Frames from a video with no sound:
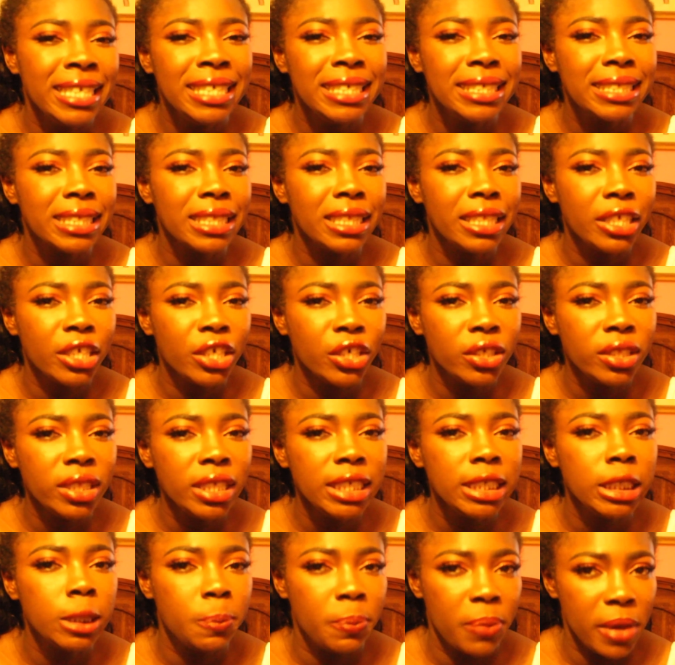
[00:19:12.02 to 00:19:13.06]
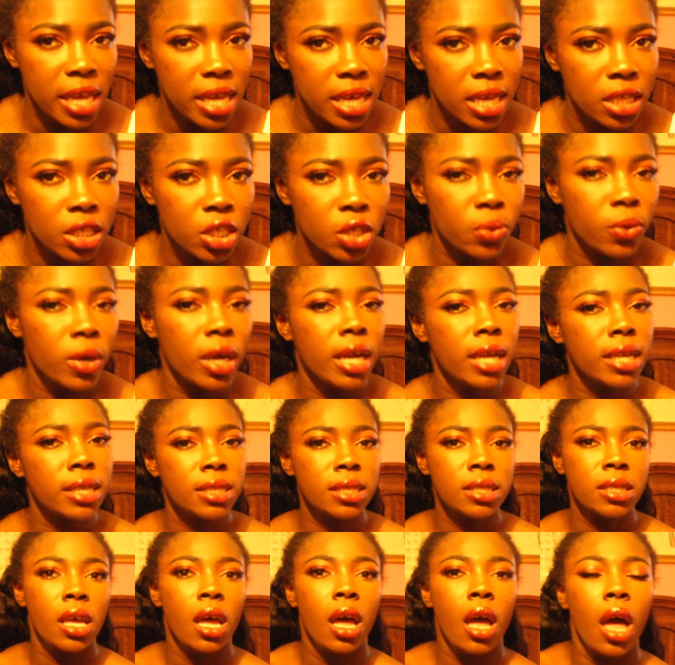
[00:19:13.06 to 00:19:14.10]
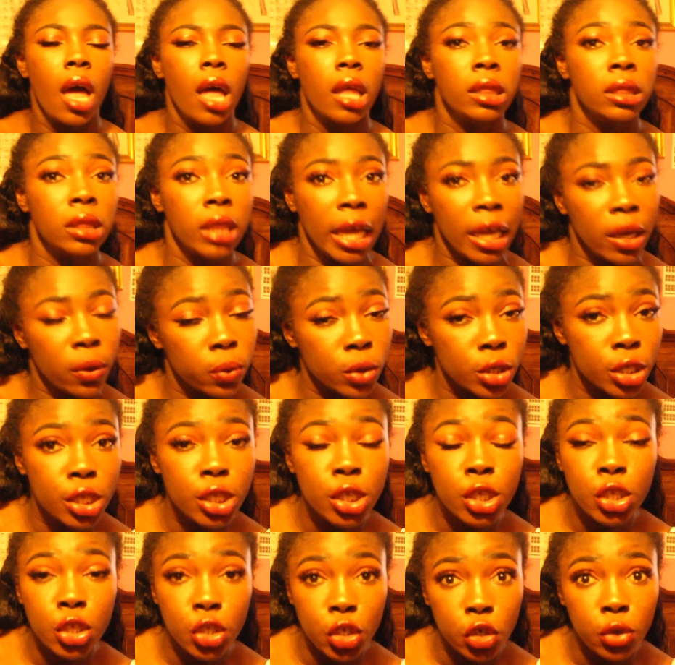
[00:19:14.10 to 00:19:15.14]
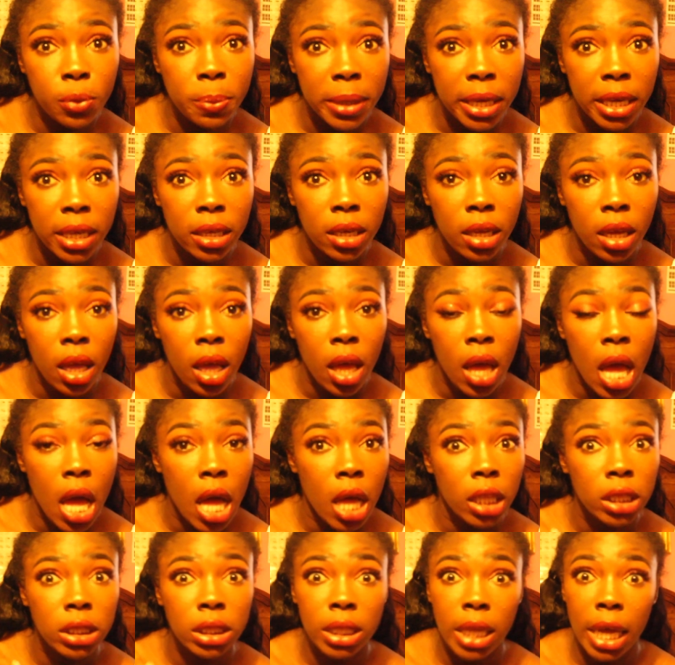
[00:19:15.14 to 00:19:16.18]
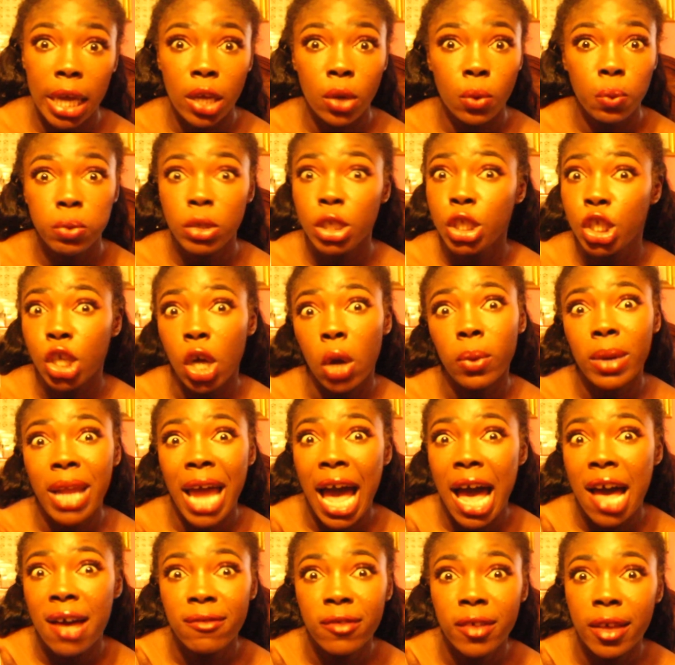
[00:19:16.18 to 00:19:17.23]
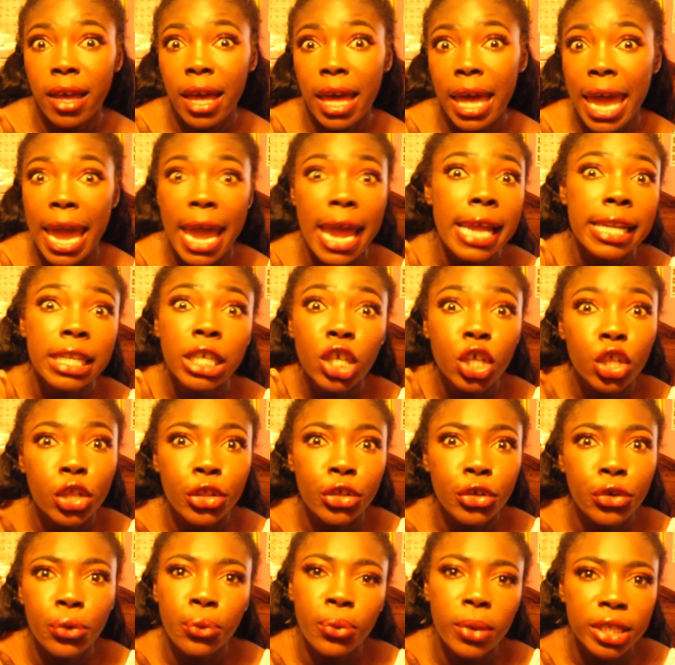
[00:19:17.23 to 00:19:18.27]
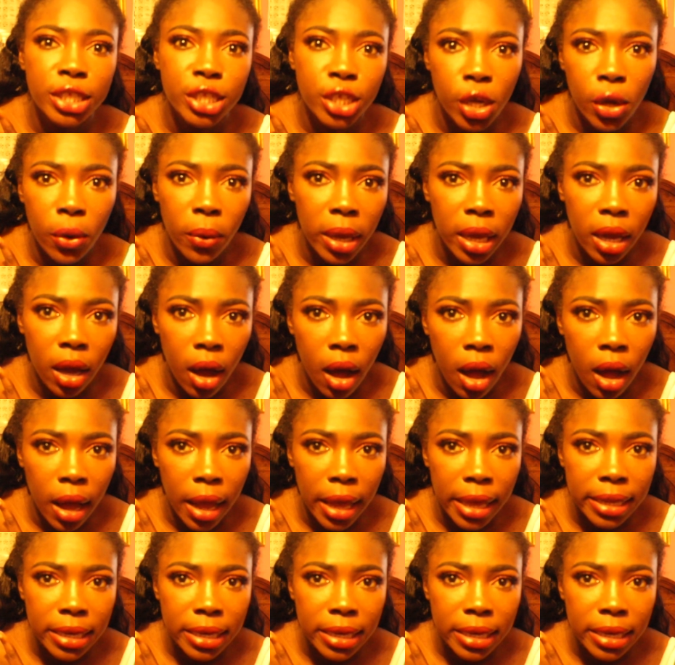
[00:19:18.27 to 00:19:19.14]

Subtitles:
he's literally speaking to us like we're stupid, like we don't have any clue what's going on.